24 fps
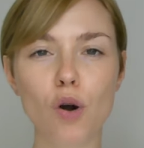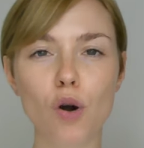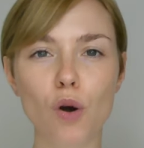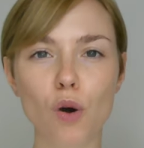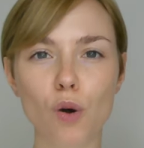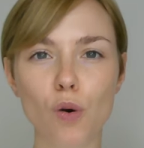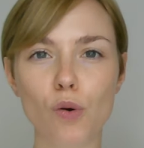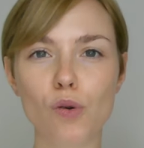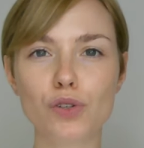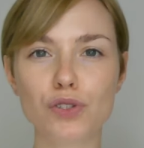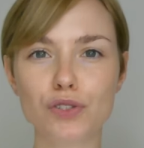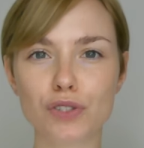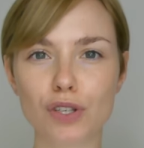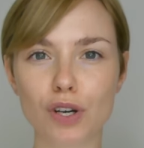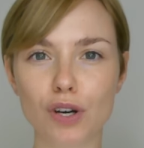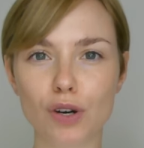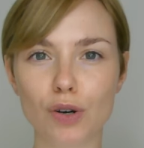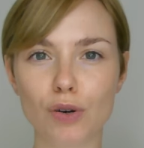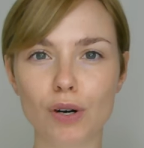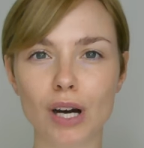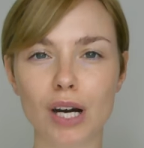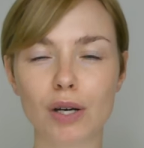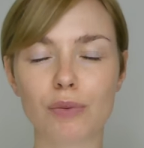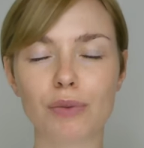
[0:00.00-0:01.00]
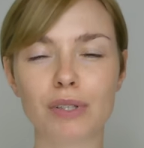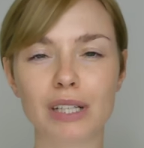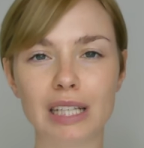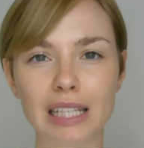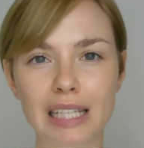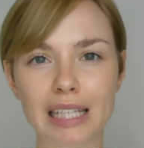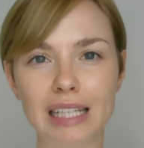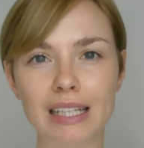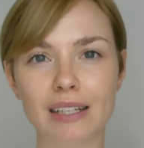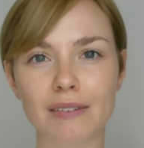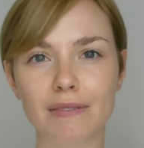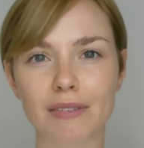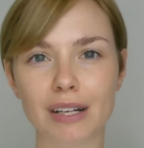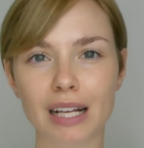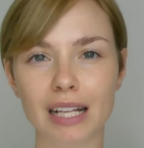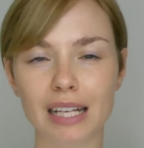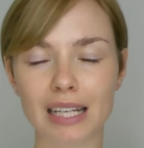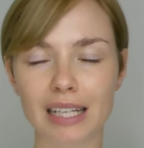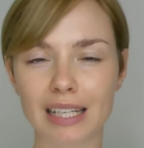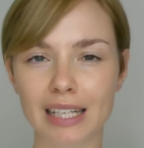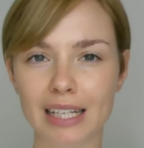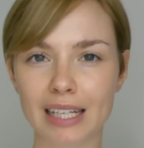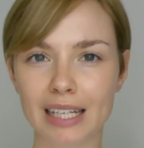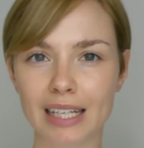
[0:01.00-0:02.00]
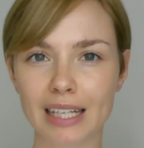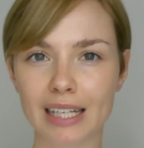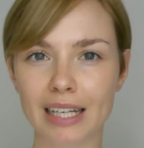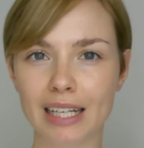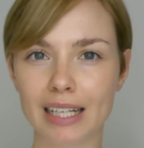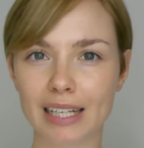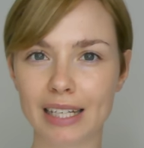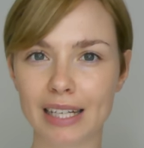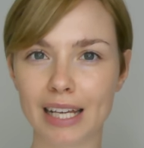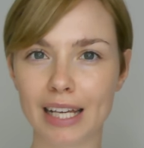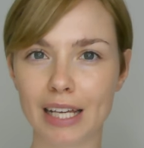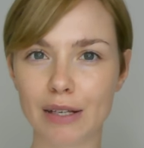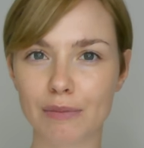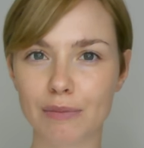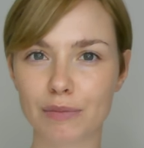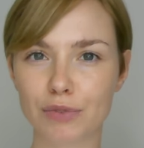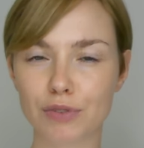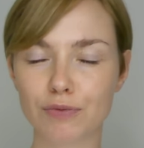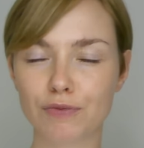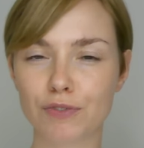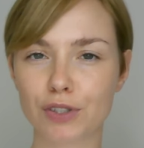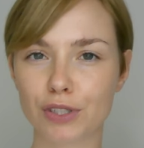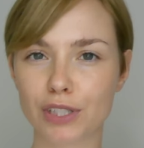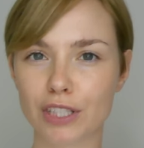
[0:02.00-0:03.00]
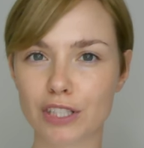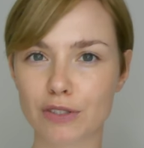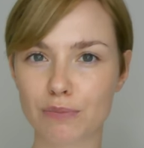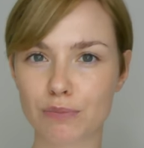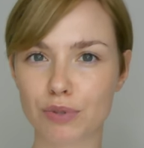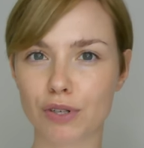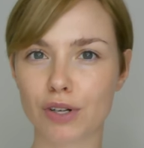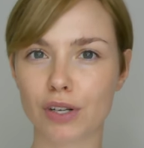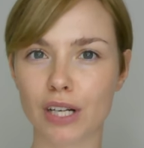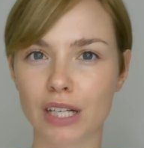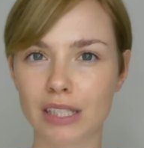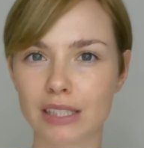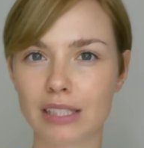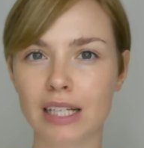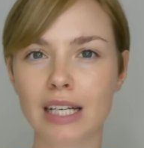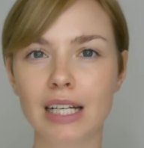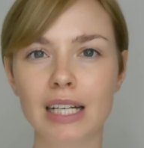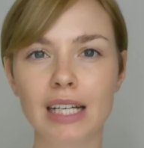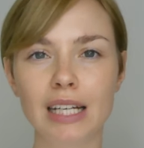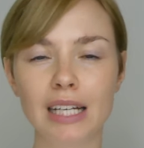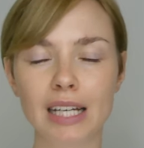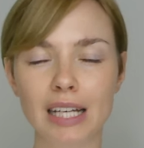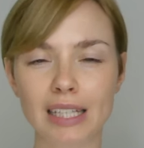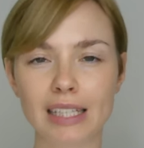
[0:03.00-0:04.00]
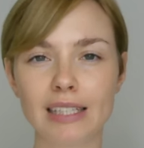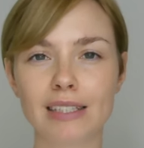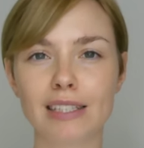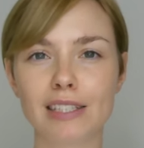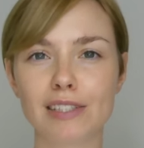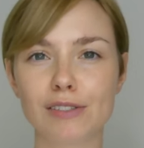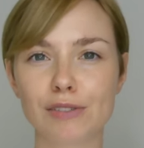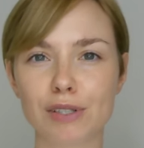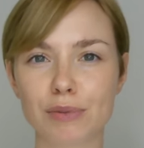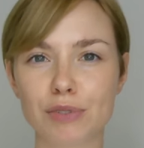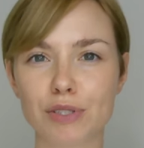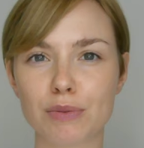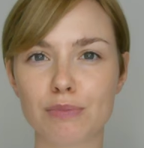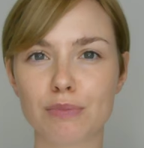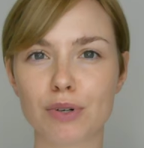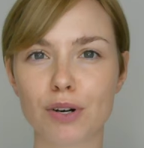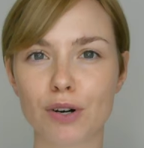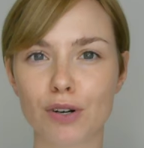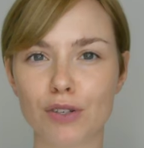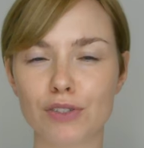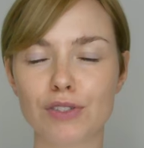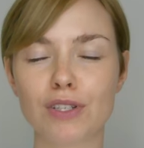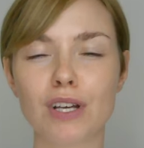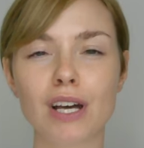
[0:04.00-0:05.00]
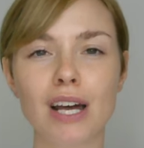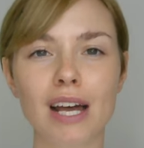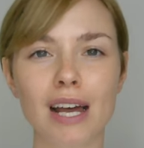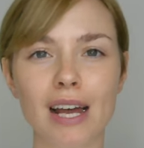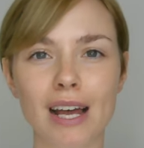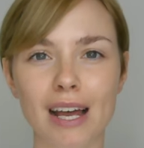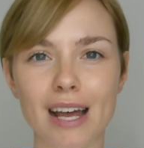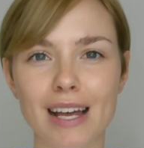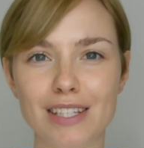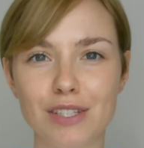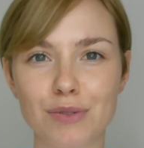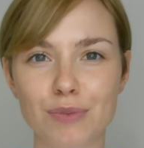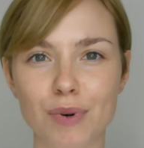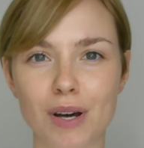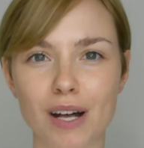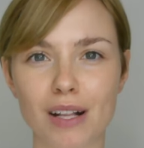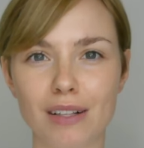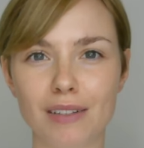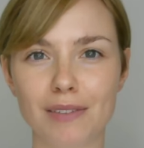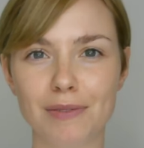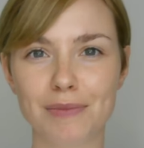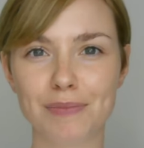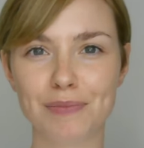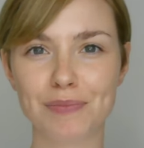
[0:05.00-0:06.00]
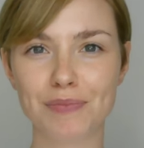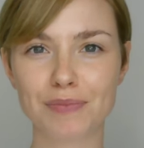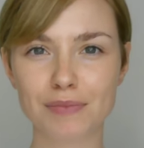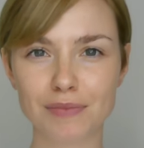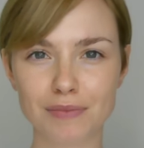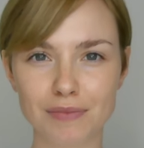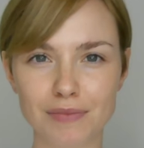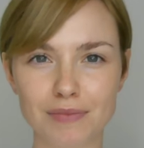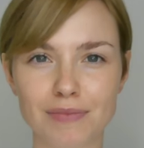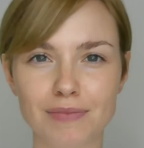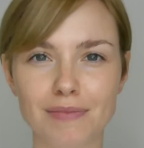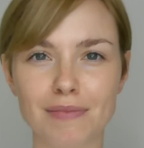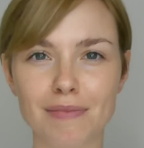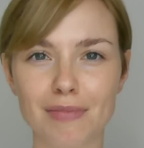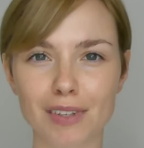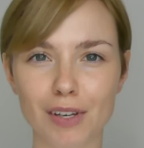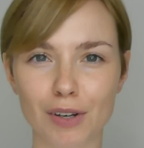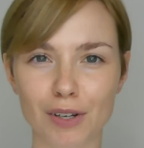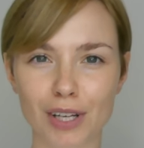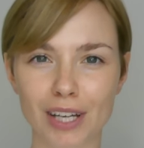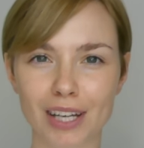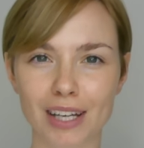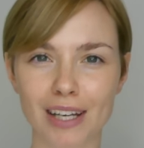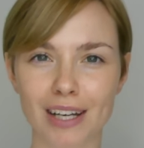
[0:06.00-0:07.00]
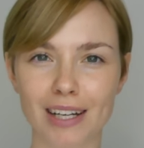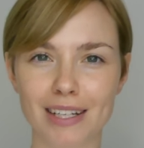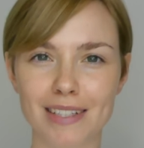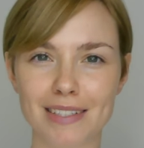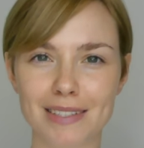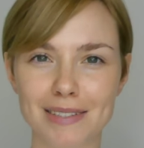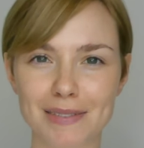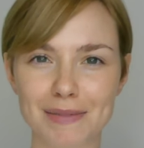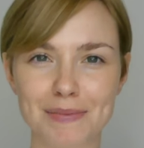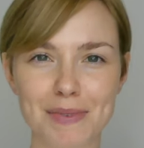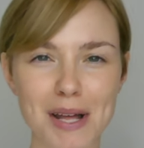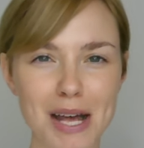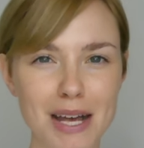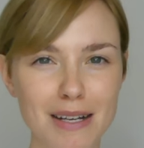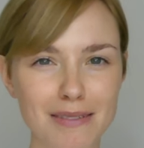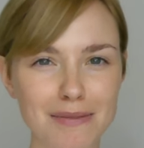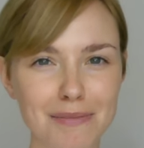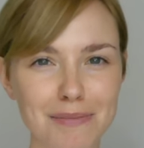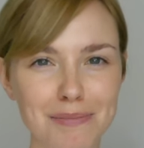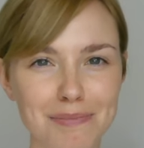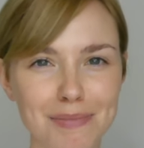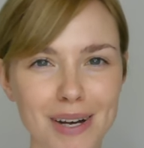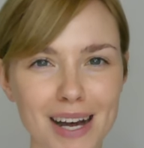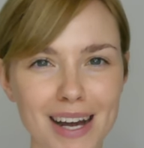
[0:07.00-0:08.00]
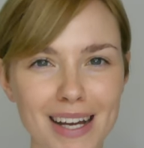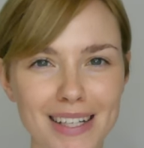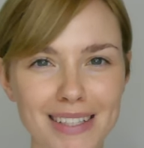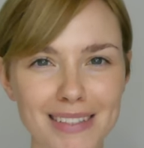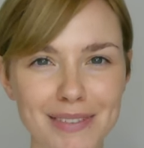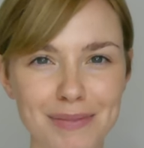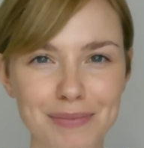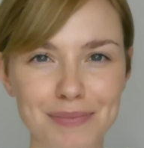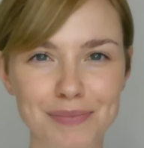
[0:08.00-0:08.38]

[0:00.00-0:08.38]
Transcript: Also, I will leave a link and name for this product in the description box as well. Okay guys, bye.